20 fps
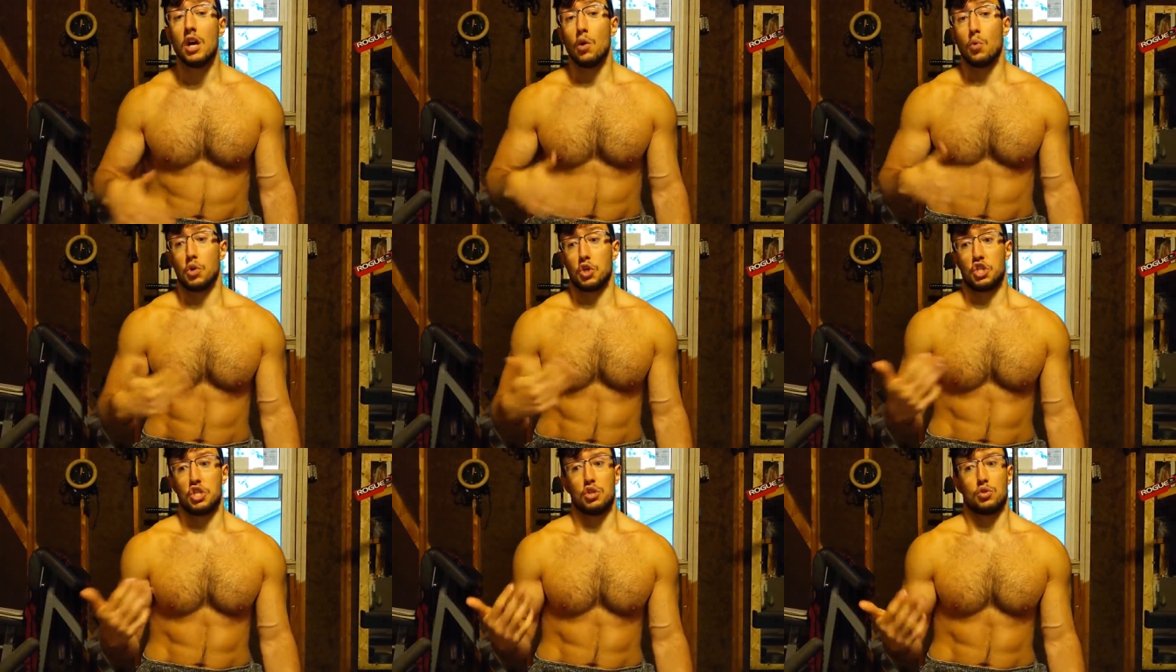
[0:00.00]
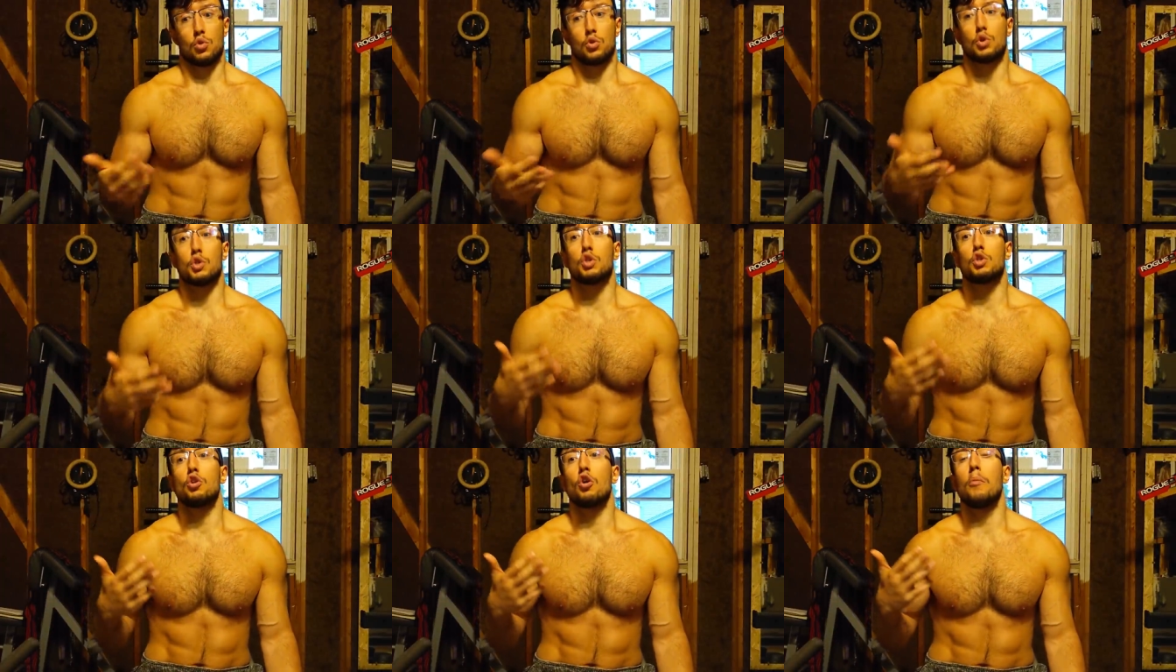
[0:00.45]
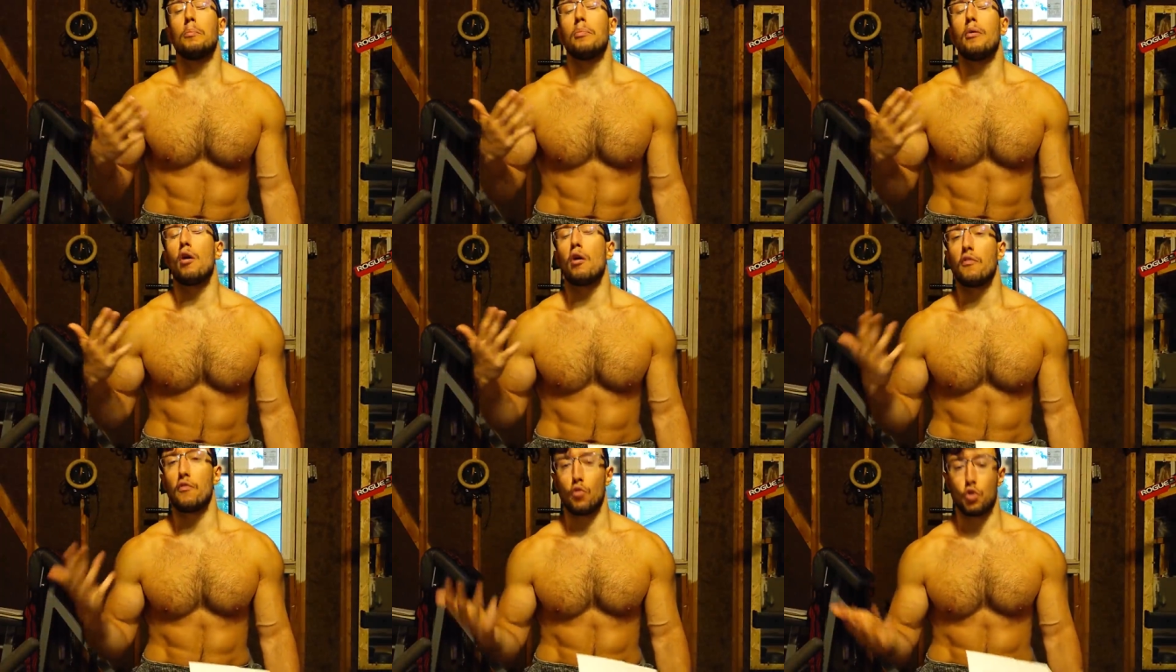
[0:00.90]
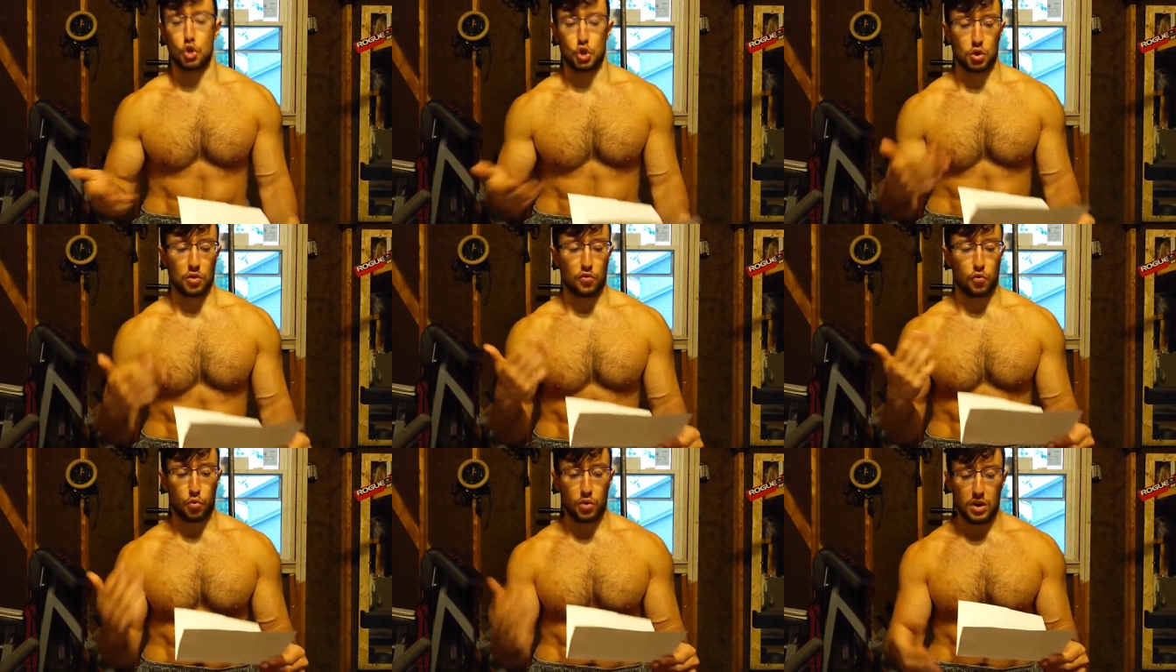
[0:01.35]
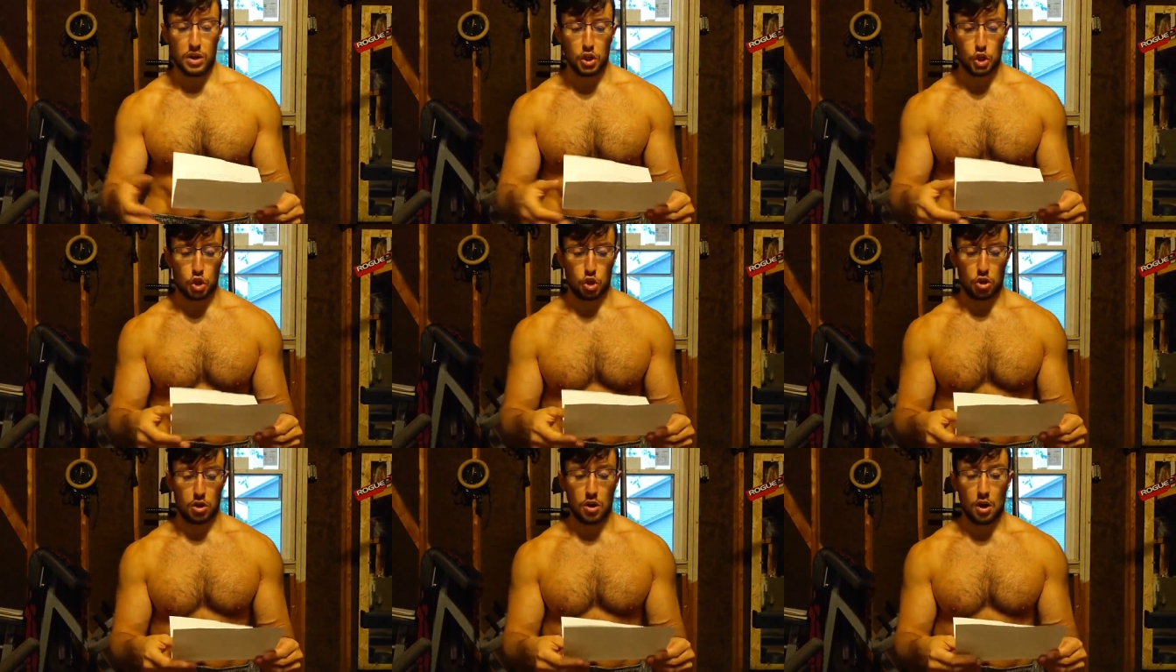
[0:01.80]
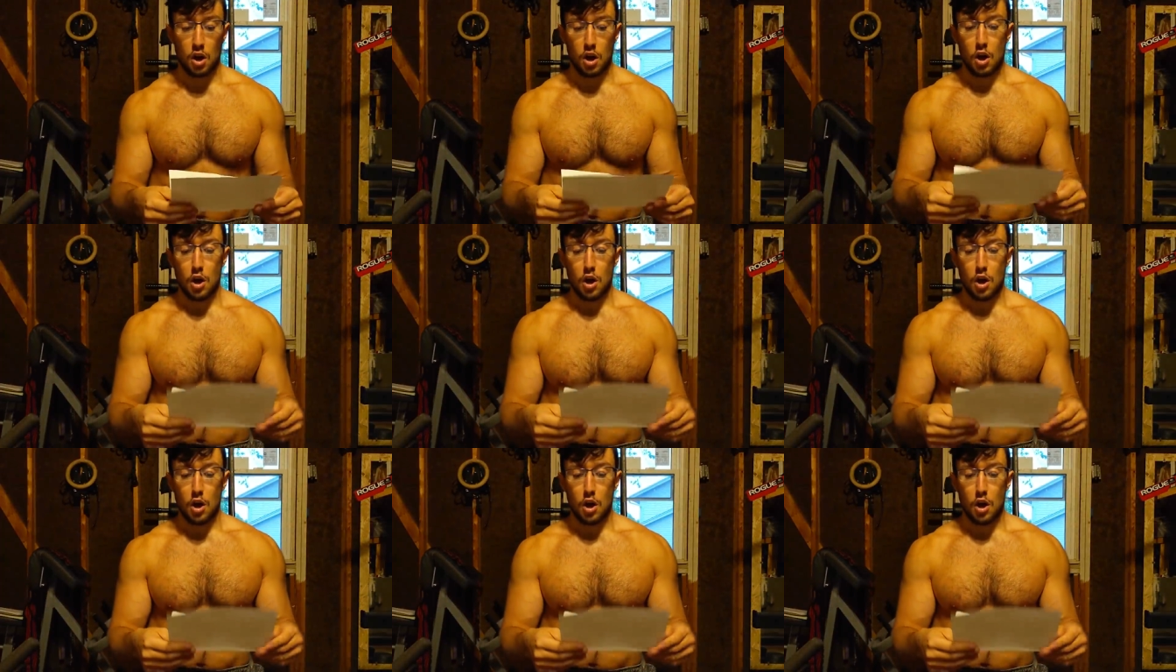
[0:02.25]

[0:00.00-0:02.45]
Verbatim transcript: which is a subpar version of religion.